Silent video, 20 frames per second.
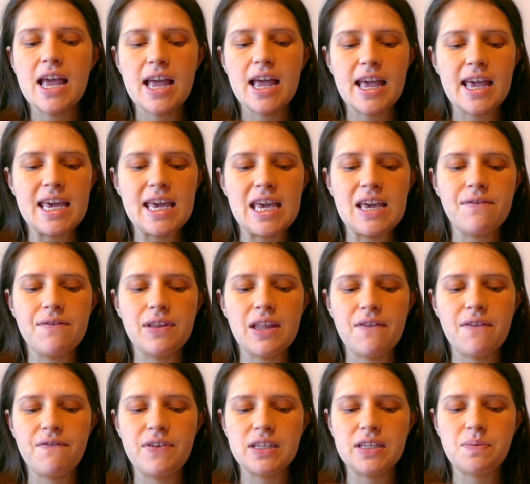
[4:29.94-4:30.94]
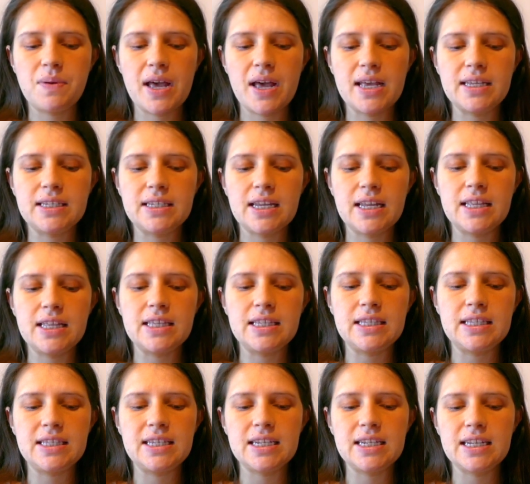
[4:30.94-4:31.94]
Even if this person
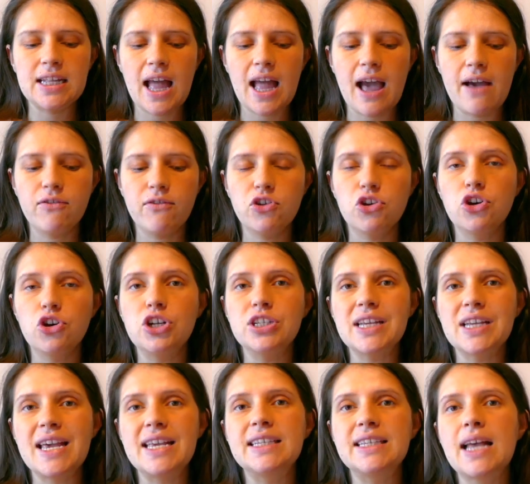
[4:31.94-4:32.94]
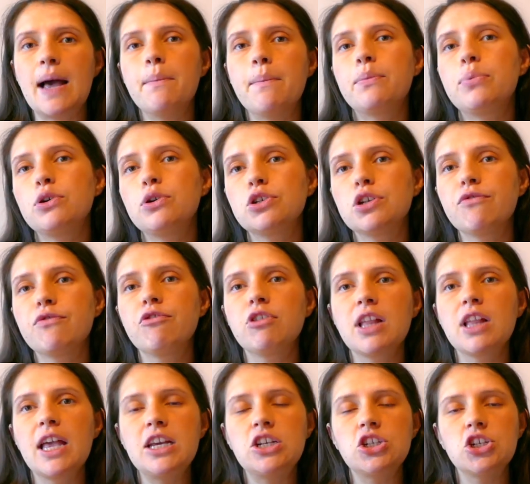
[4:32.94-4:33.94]
didn't have good examples of
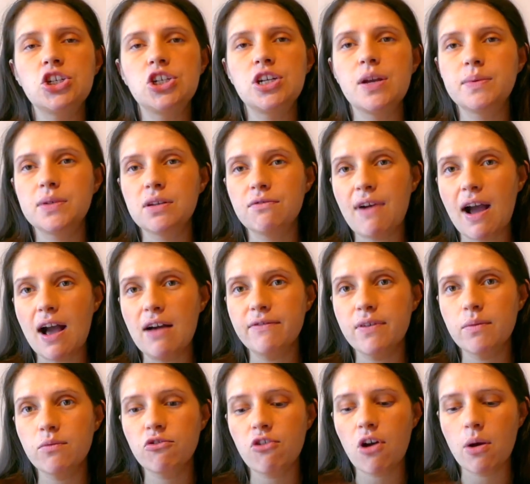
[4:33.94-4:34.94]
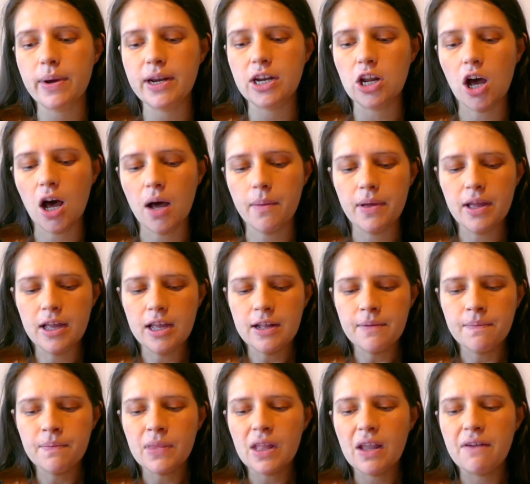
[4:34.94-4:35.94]
relationships around them growing up,
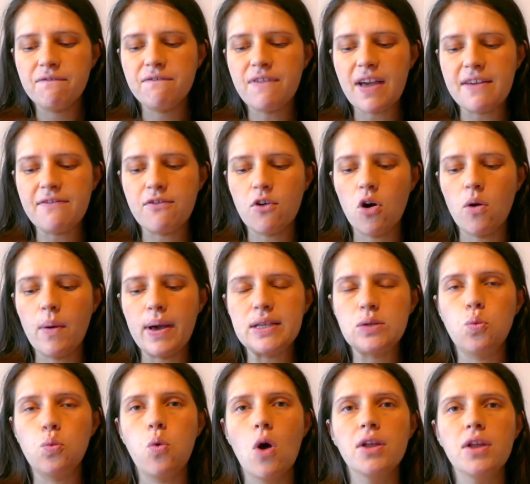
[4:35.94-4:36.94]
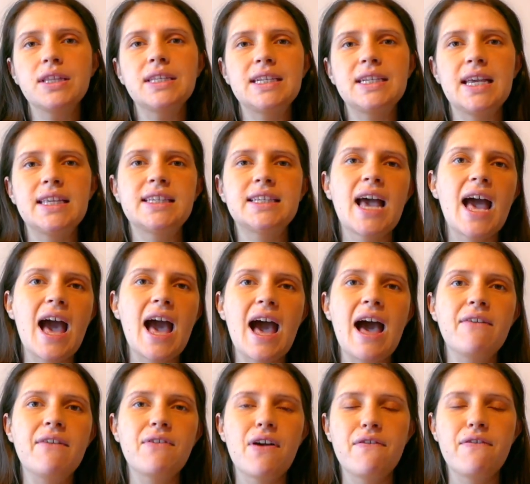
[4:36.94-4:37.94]
they've always wanted to
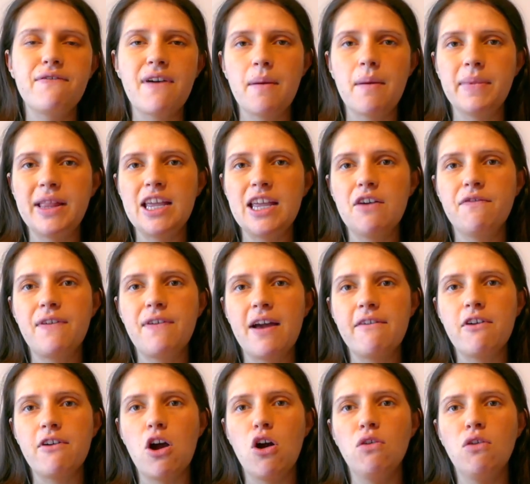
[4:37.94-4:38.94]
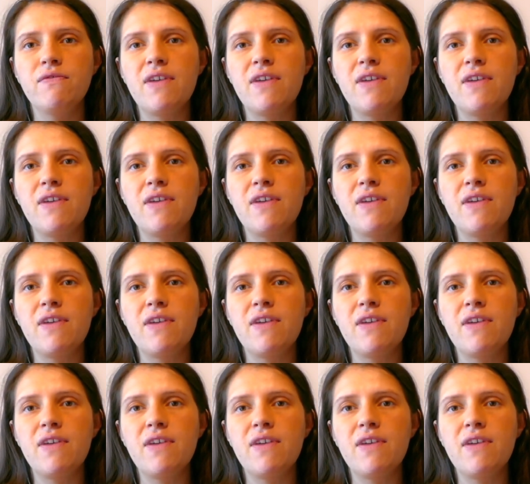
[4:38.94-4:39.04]
have a family of their own.